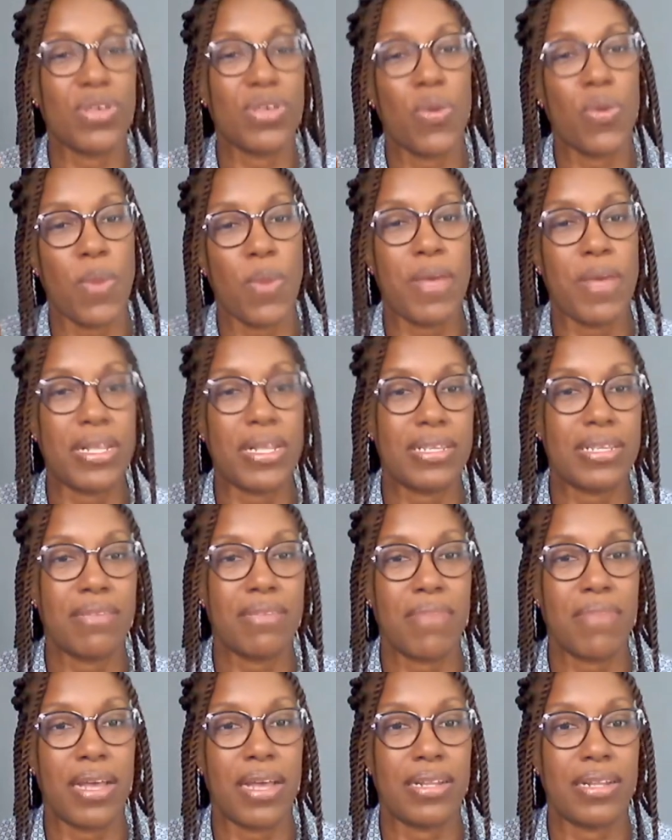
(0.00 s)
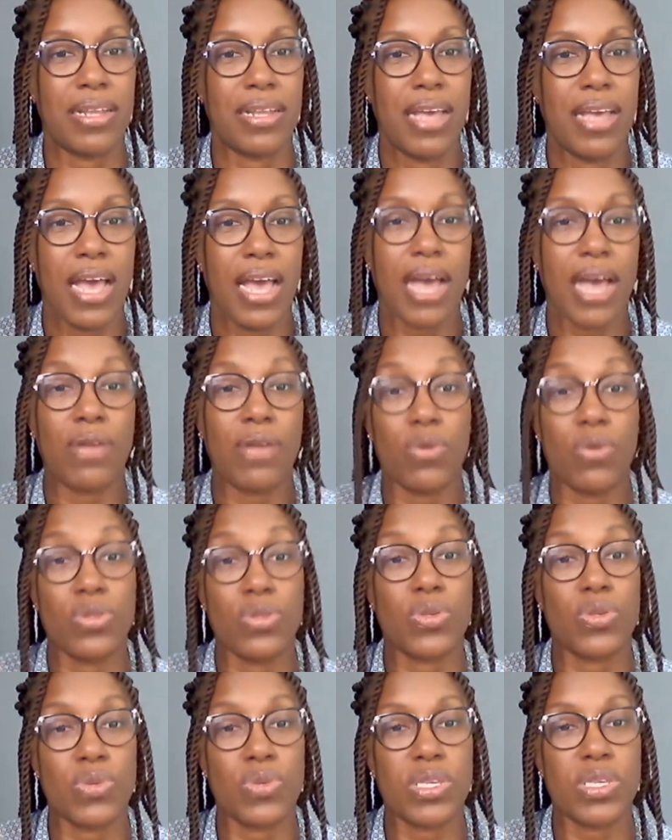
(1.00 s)
of women to men, and
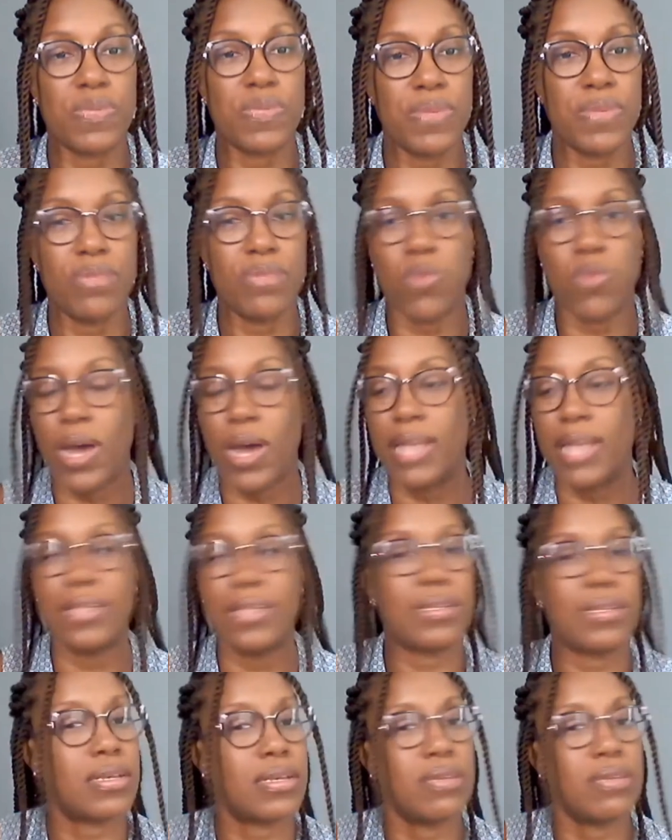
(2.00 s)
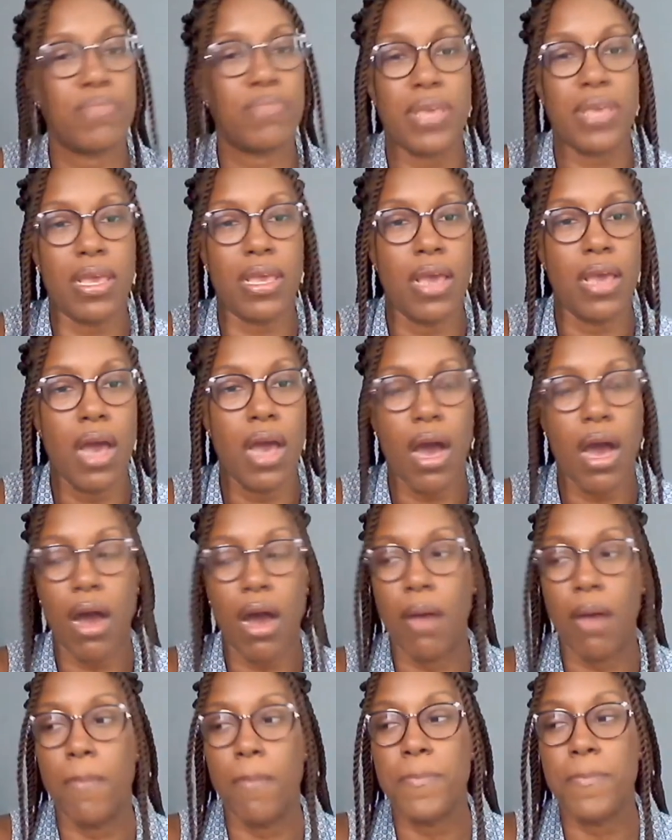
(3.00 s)
also speak while it could be
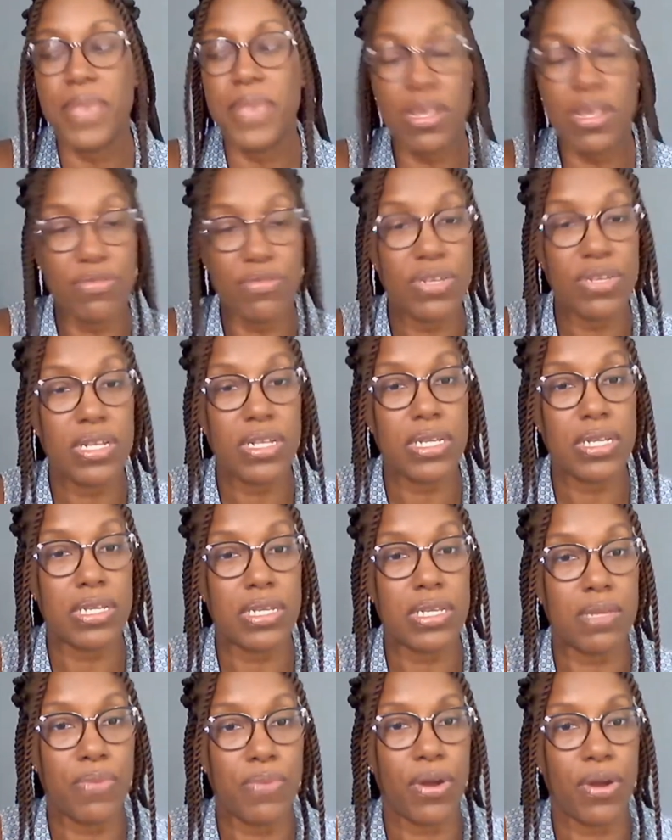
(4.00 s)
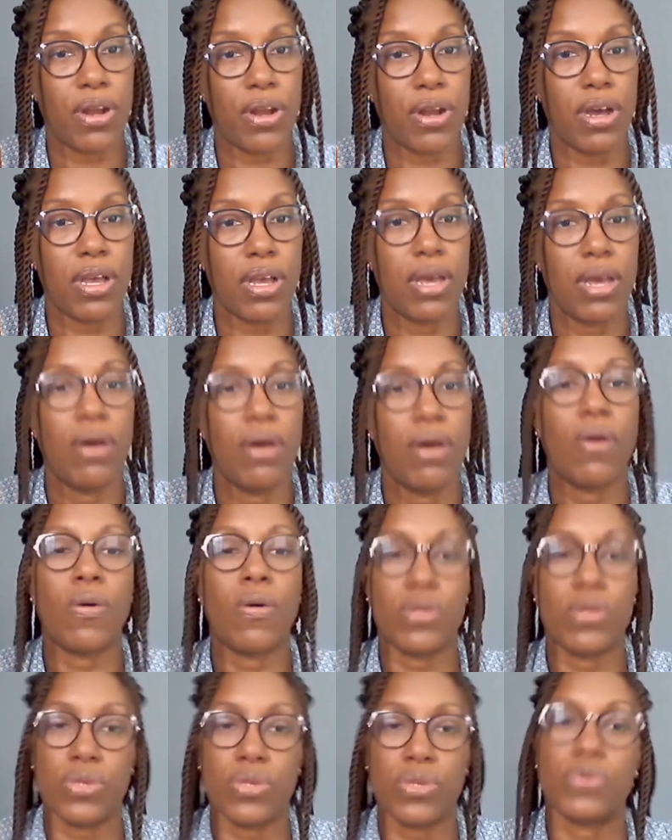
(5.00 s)
a male related product,
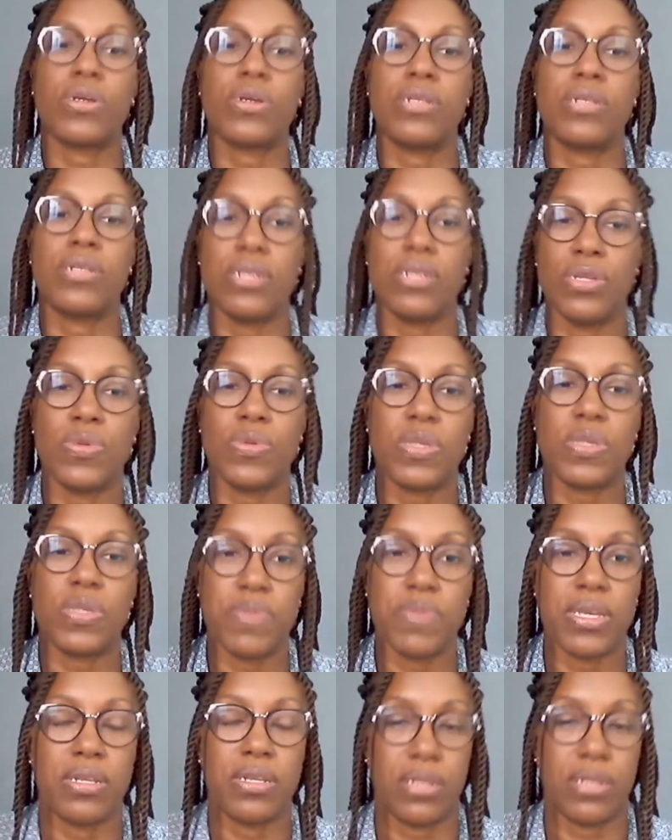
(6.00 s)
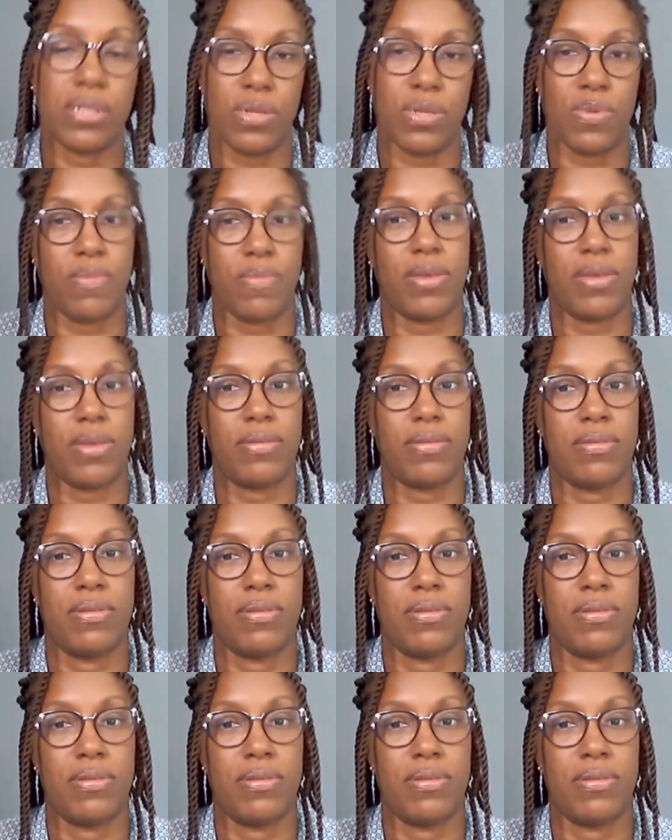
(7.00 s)
also continue speaking to the women.